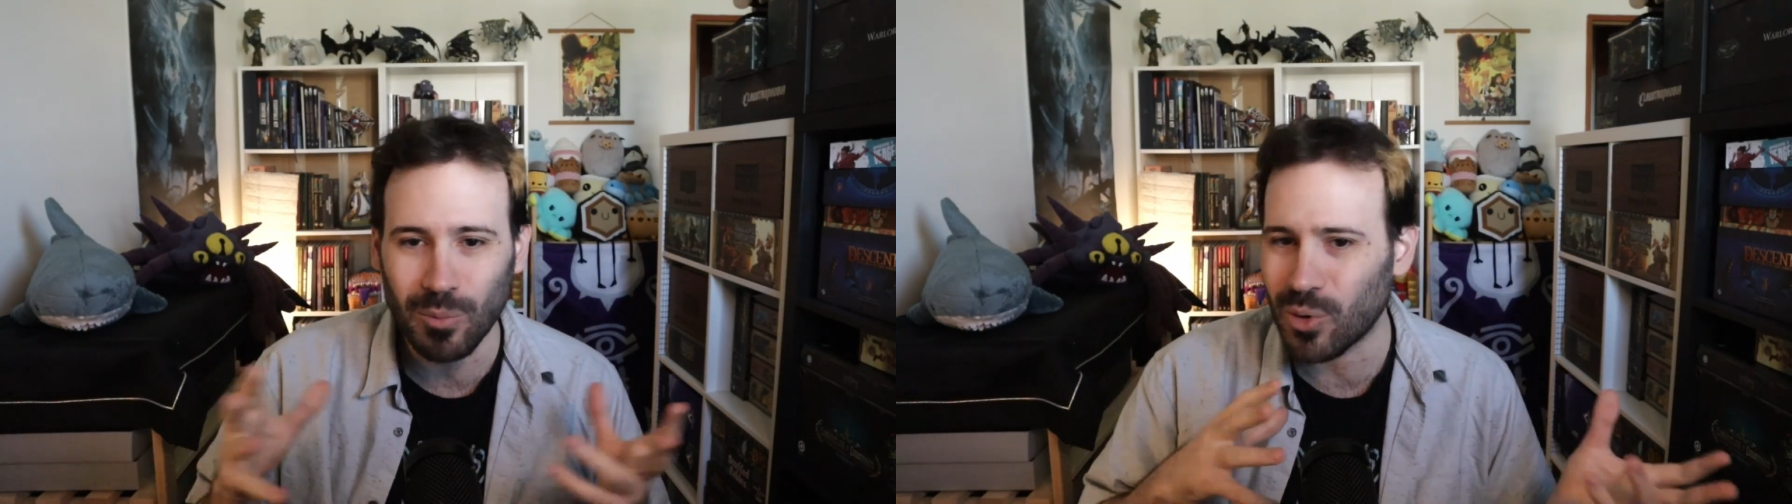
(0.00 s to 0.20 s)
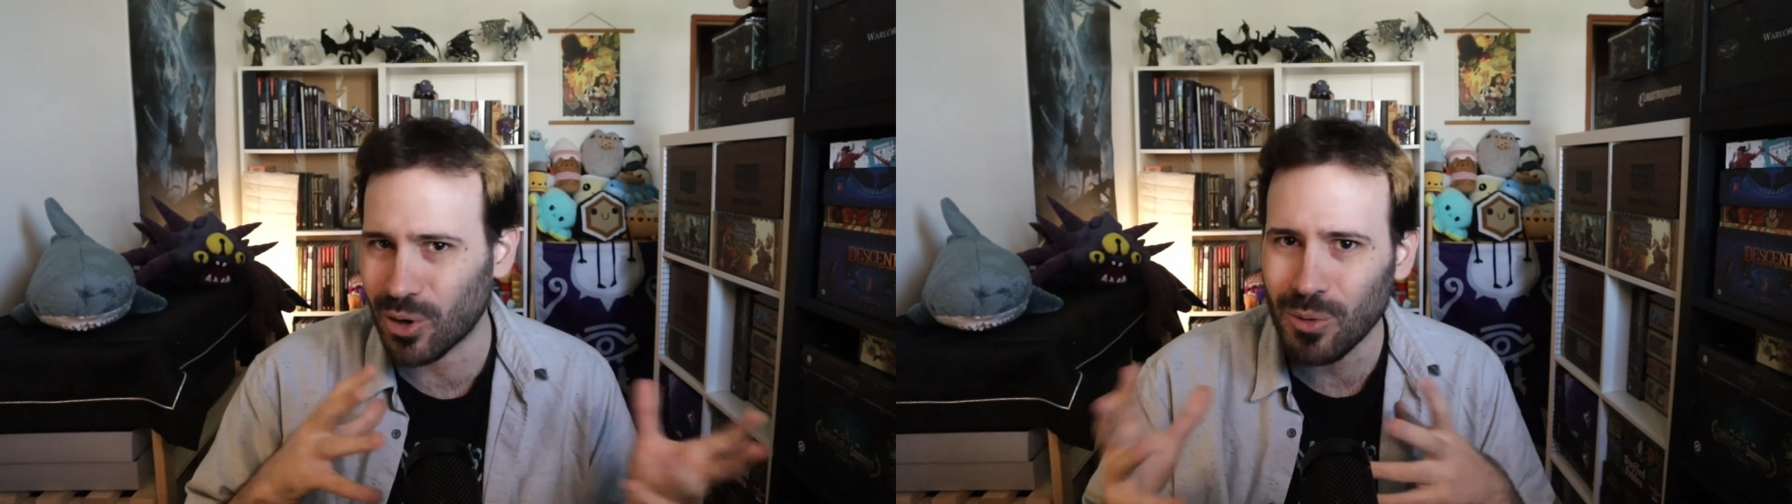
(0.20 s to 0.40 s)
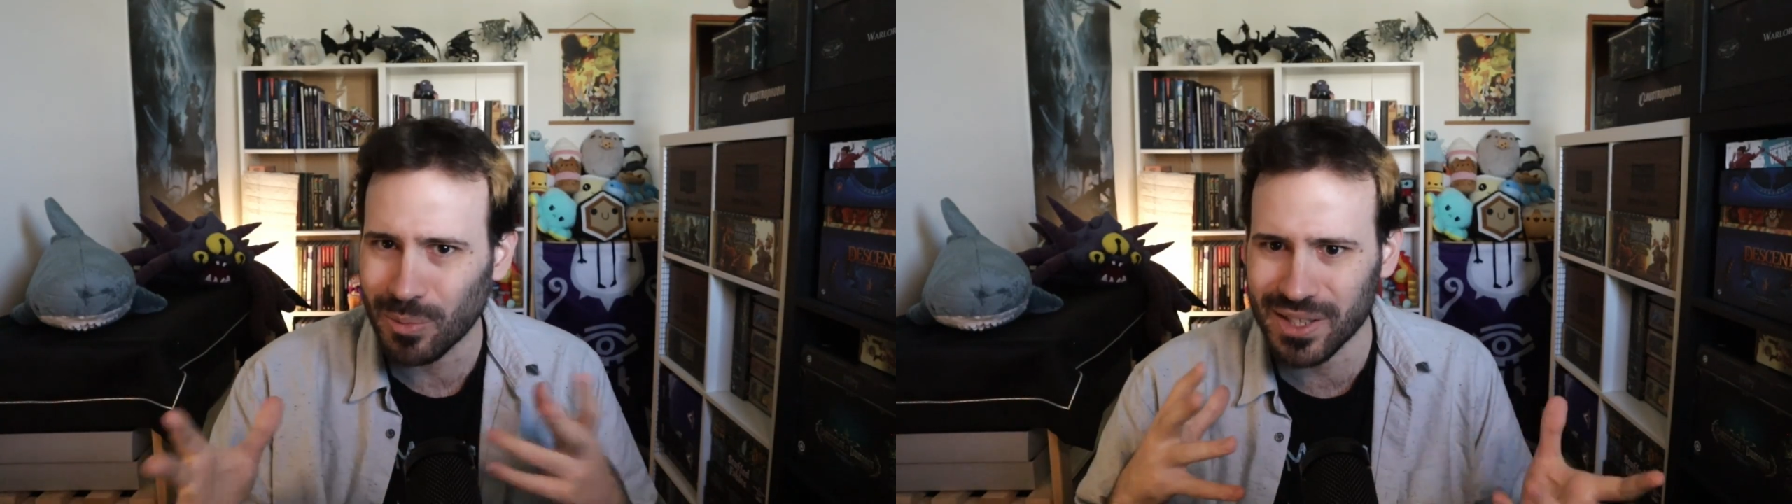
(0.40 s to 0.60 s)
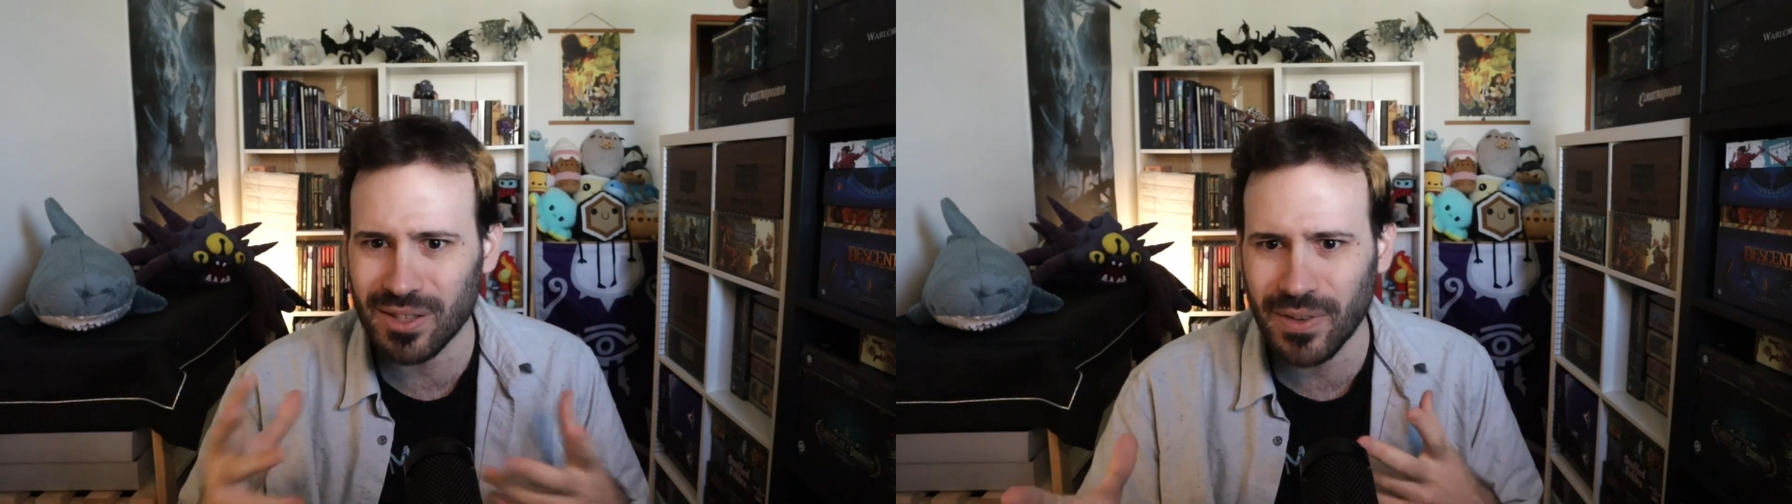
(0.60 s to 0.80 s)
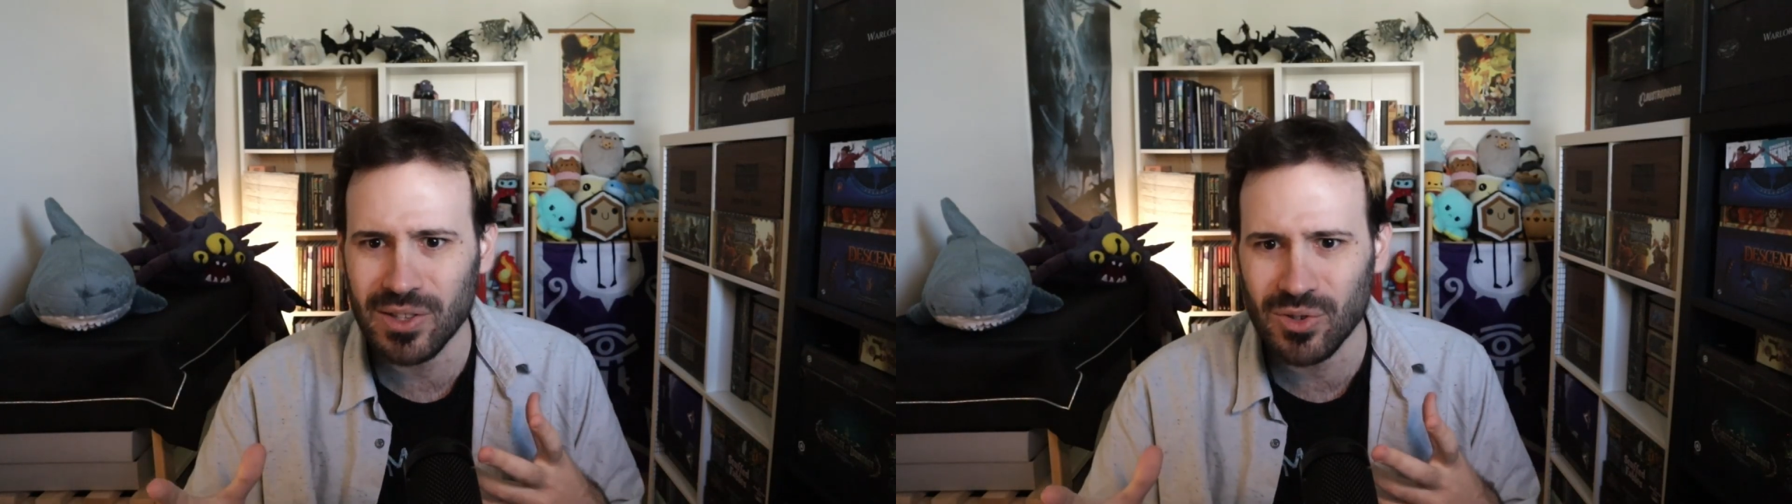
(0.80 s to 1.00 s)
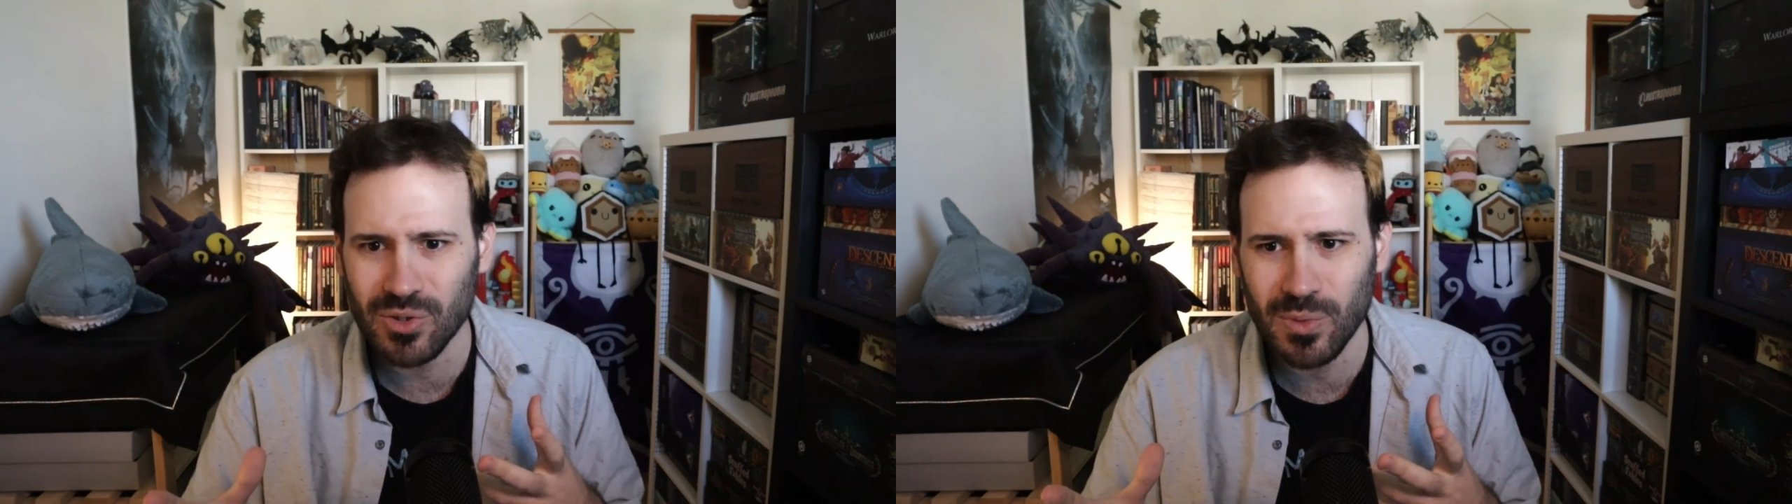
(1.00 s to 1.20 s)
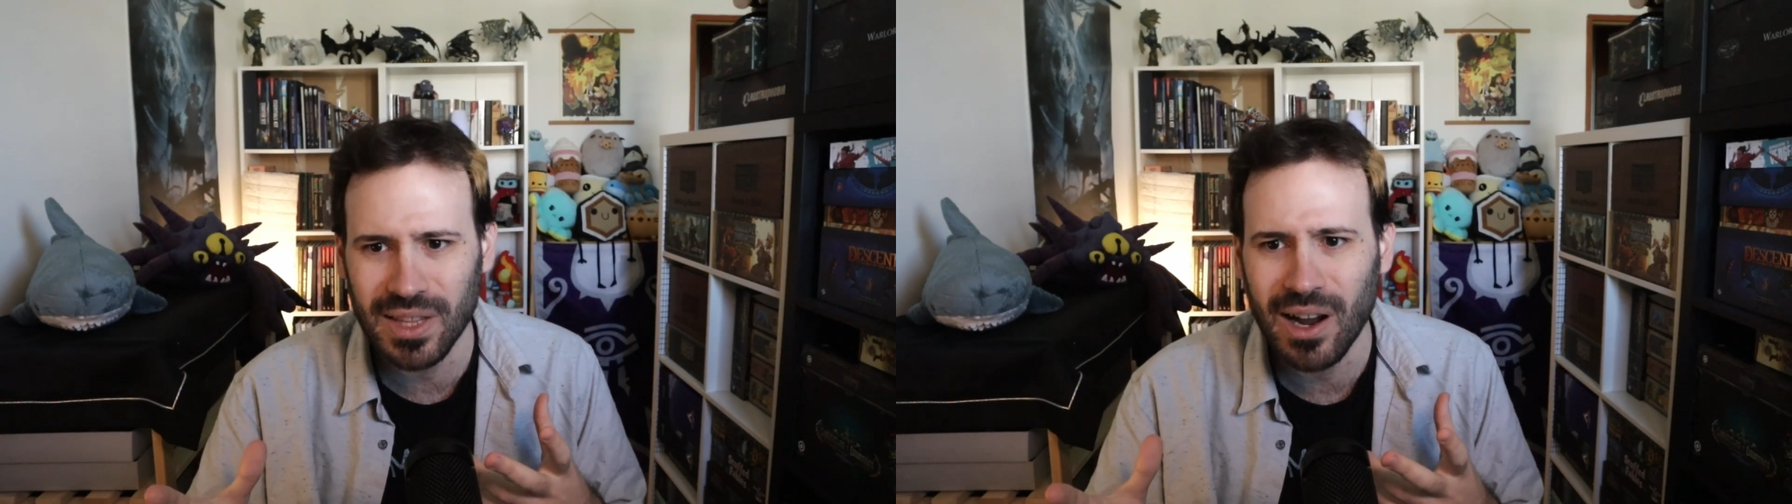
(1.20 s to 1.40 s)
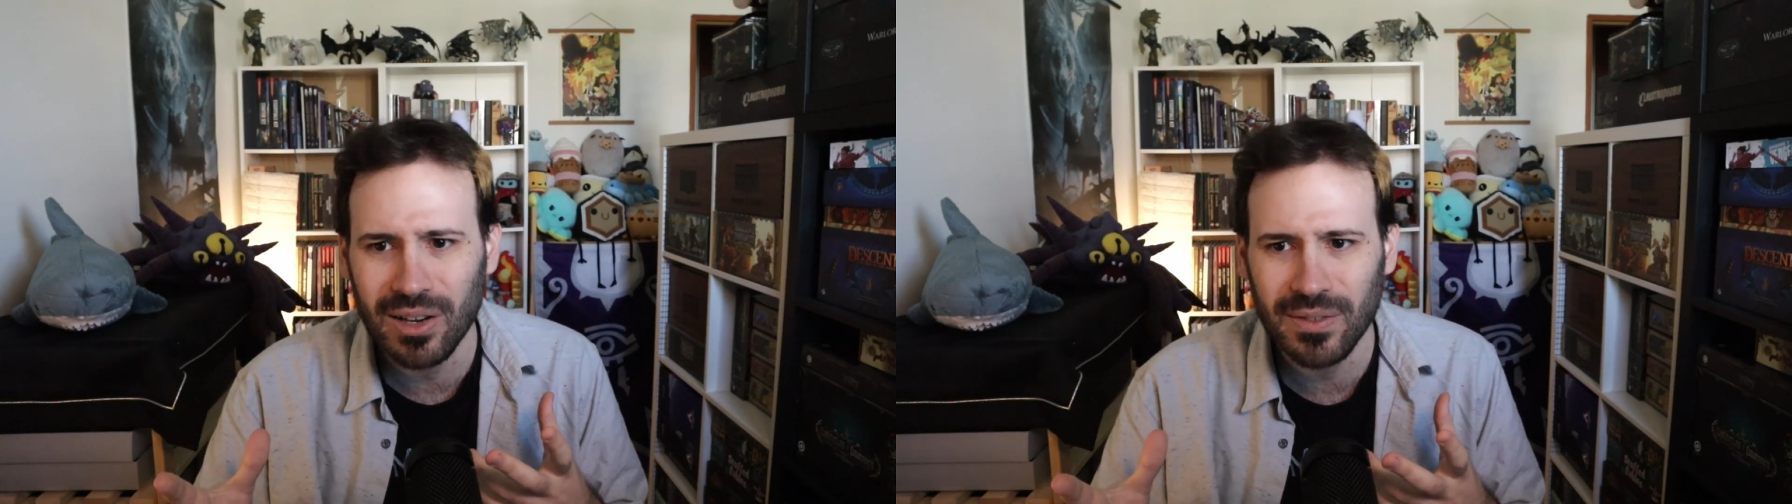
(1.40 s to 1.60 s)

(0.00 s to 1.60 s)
more complex adventures with narratives